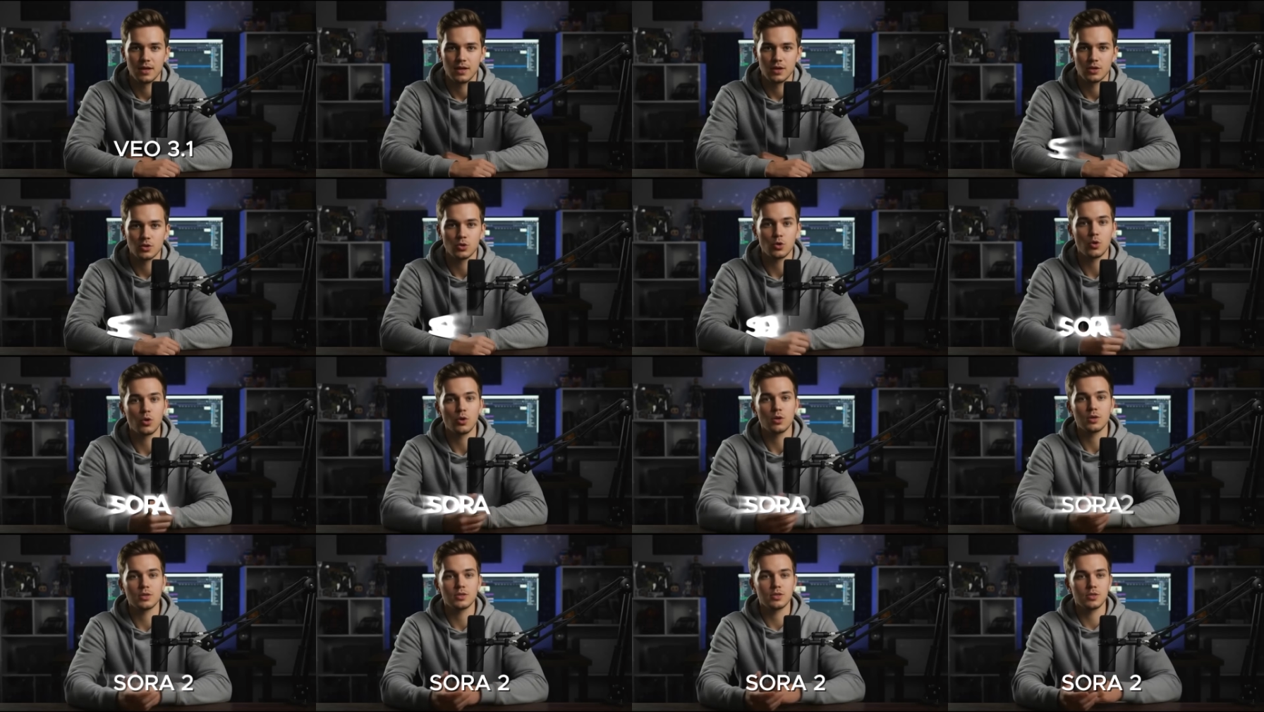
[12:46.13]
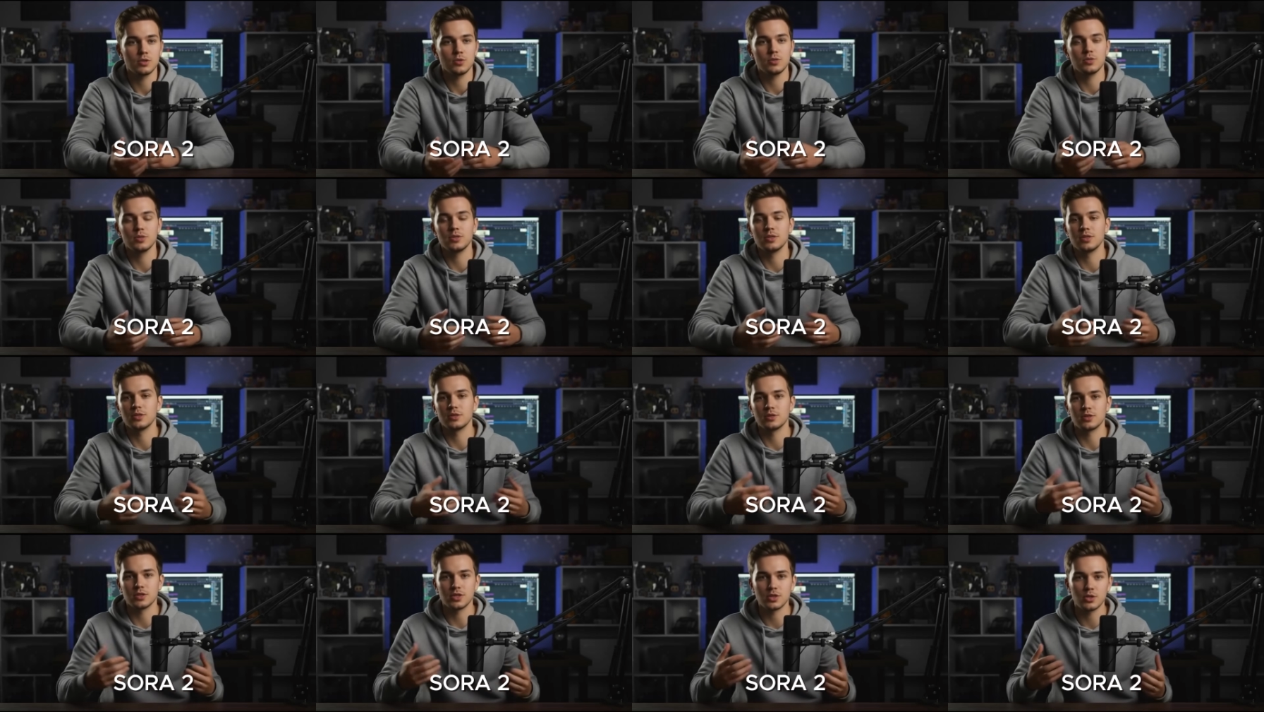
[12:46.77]
Sora 2
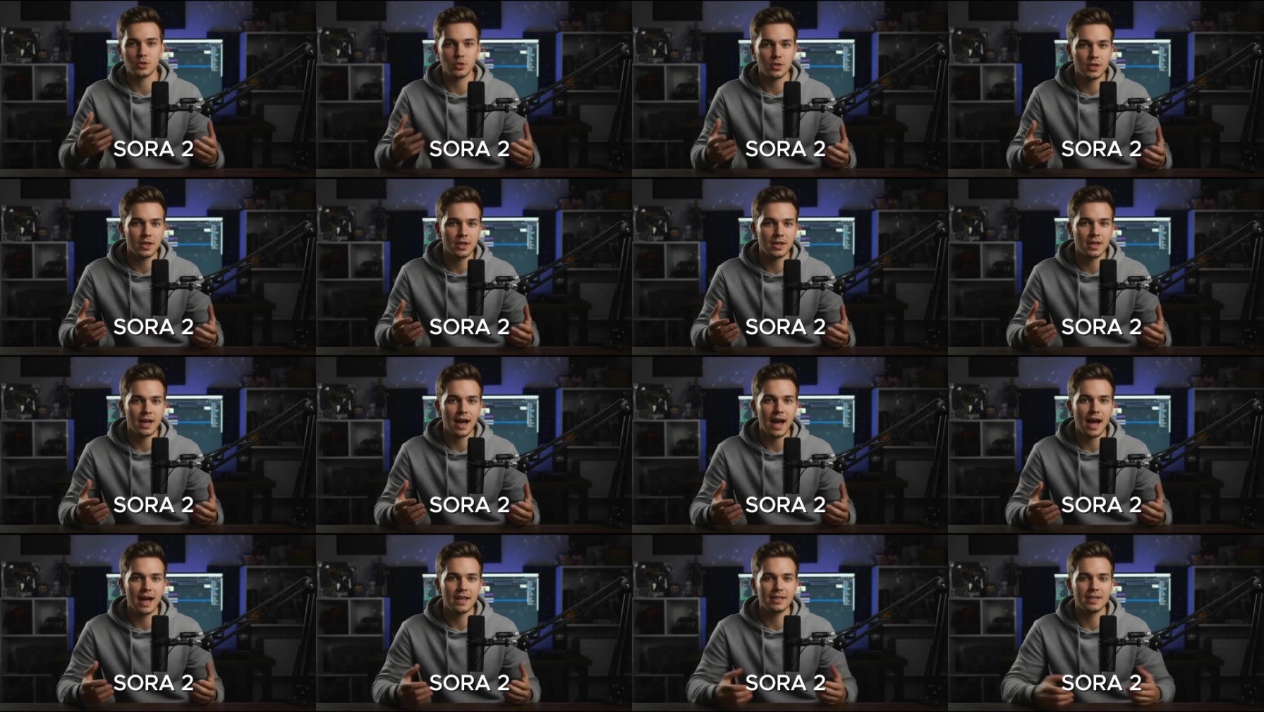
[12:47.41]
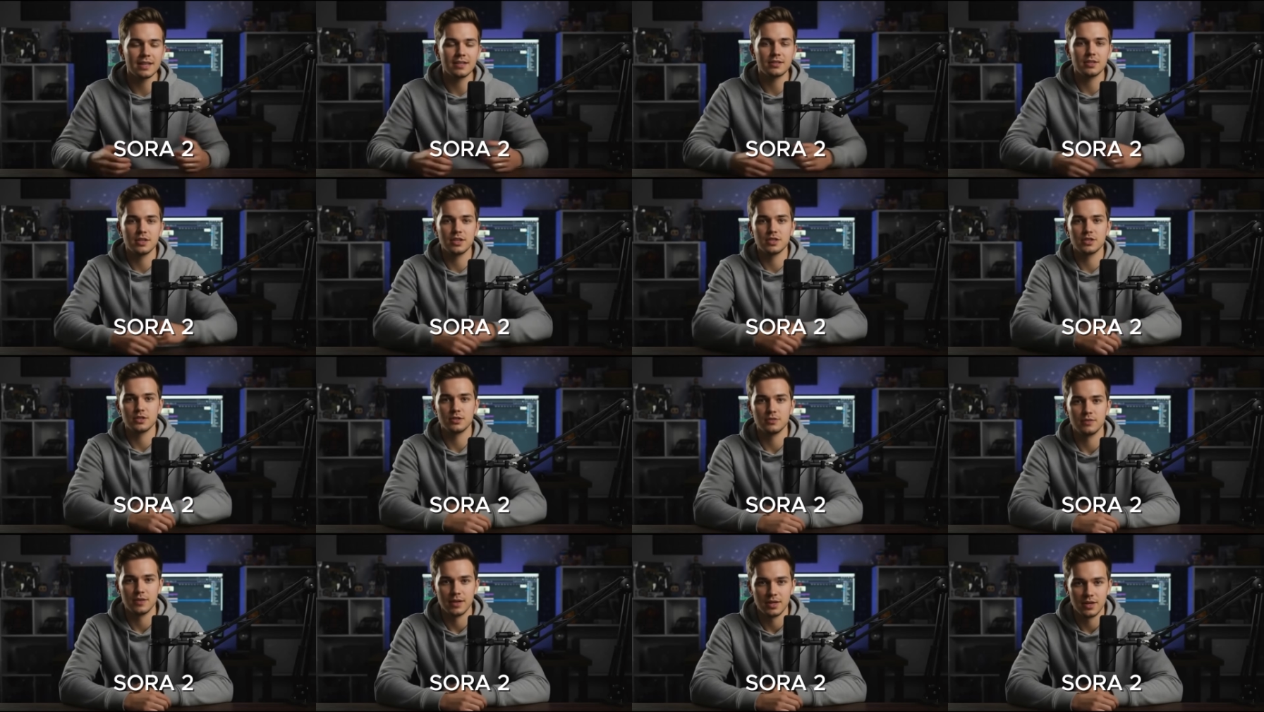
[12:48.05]
delivers clean,
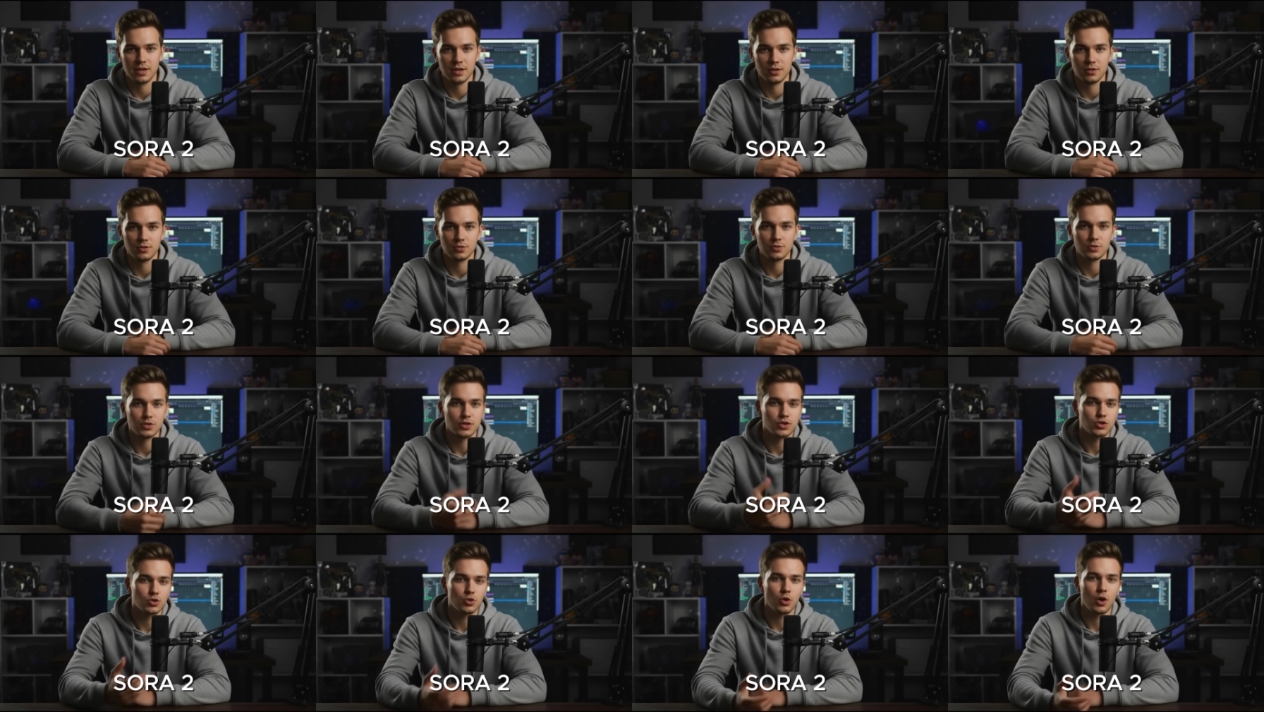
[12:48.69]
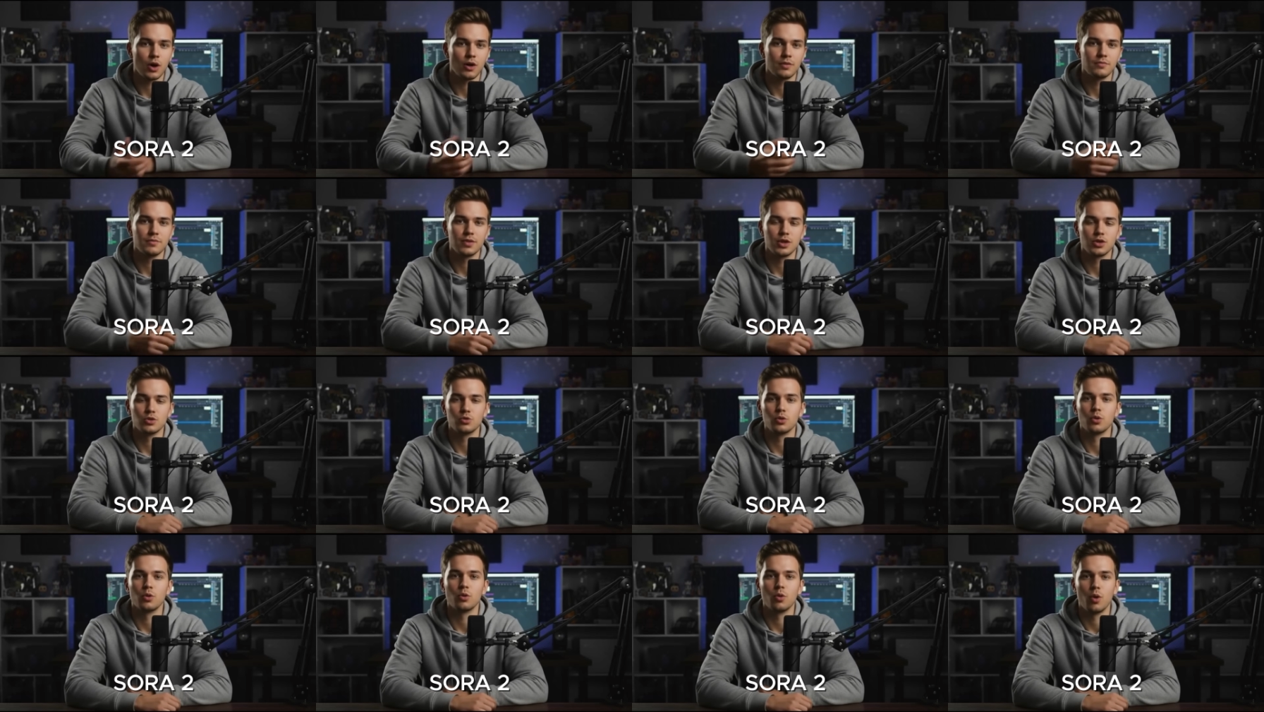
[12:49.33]
high-definition videos with strong
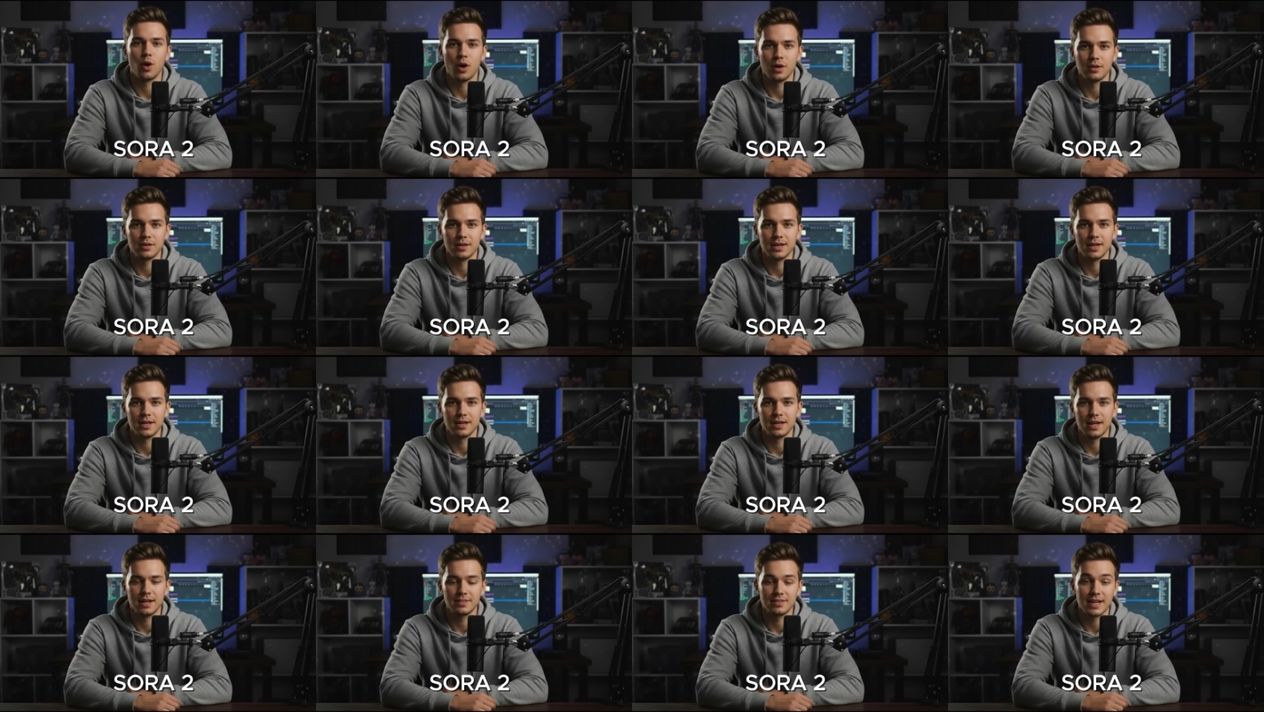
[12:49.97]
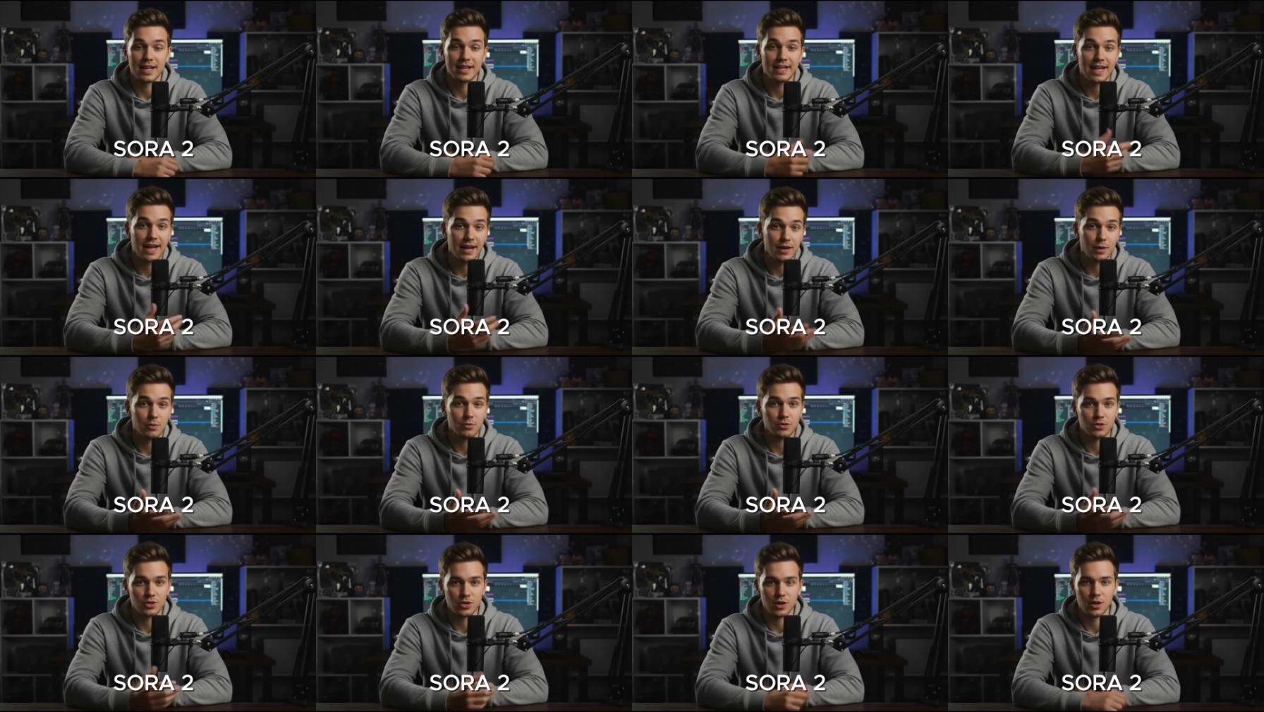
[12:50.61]
visual quality and
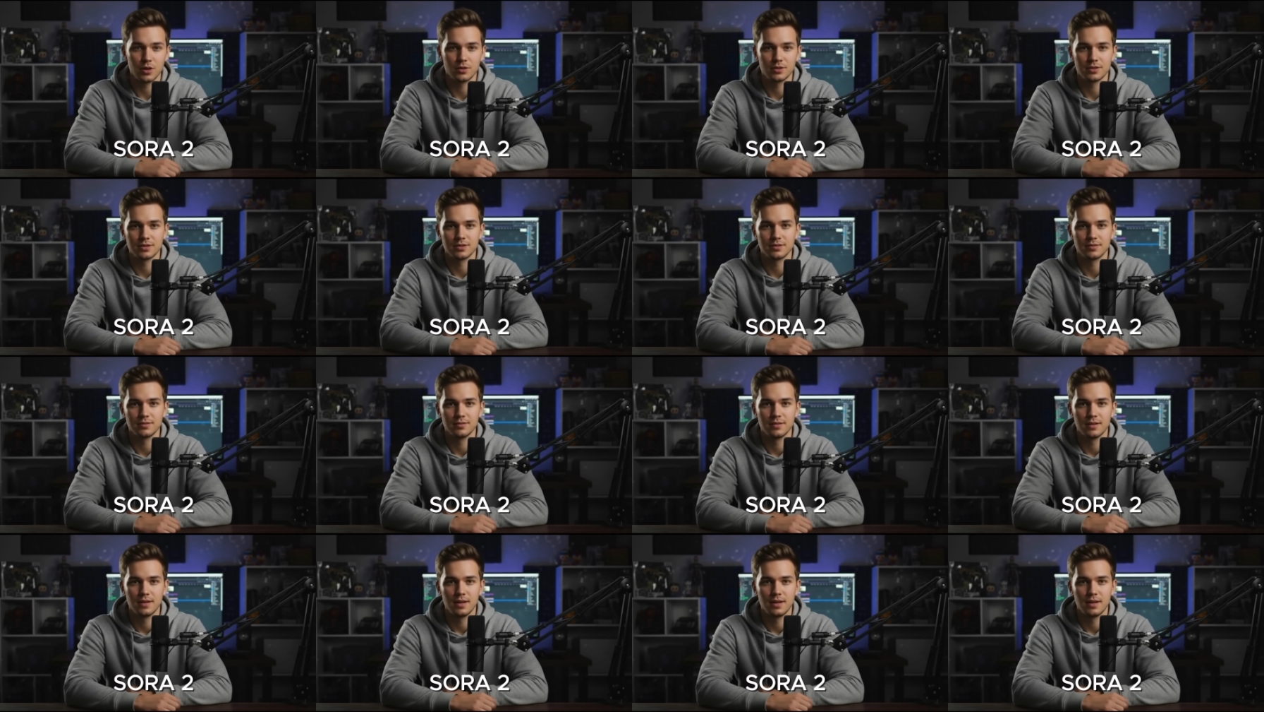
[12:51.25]
dynamic results.